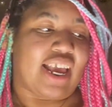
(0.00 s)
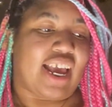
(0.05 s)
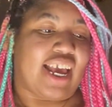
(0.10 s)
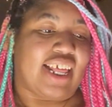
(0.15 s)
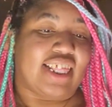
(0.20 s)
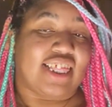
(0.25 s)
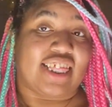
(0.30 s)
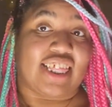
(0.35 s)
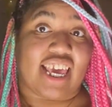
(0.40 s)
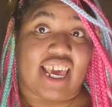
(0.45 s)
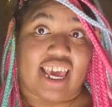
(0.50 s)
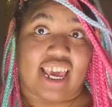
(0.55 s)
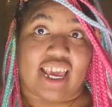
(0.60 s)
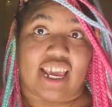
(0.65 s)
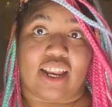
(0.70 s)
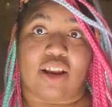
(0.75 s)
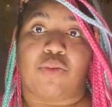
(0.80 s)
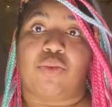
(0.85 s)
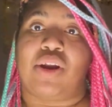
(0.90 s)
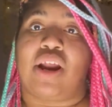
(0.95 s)
And
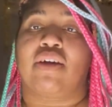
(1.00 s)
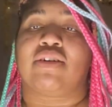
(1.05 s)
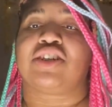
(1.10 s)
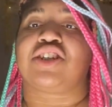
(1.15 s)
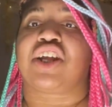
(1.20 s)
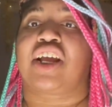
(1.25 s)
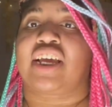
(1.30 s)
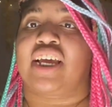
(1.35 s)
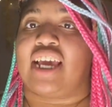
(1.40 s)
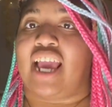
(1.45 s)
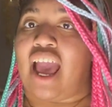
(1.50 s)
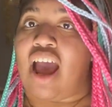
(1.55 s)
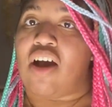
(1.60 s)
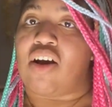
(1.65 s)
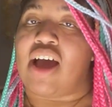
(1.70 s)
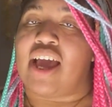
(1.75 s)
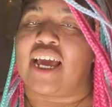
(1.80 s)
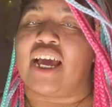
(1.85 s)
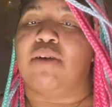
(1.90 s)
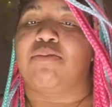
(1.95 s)
then when I was checking
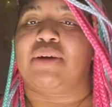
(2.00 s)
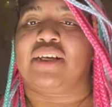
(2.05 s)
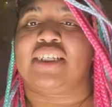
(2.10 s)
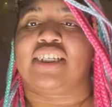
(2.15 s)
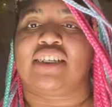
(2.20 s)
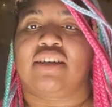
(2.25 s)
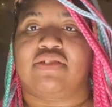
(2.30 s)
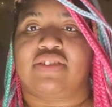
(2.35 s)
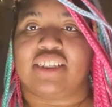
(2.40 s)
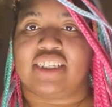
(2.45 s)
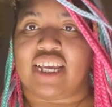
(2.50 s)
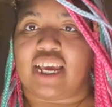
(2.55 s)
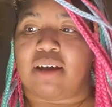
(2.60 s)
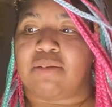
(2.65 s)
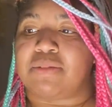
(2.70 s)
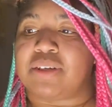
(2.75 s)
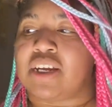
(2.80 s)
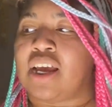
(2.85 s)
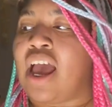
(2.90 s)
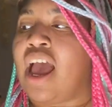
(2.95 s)
out, I got myself
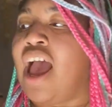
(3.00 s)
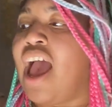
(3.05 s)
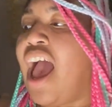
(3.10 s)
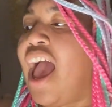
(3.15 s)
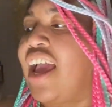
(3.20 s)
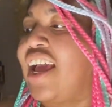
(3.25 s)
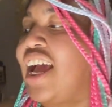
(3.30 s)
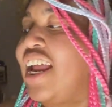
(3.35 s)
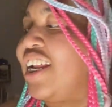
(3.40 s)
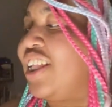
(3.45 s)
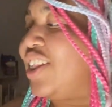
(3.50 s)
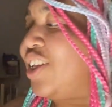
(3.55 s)
stamped. I got a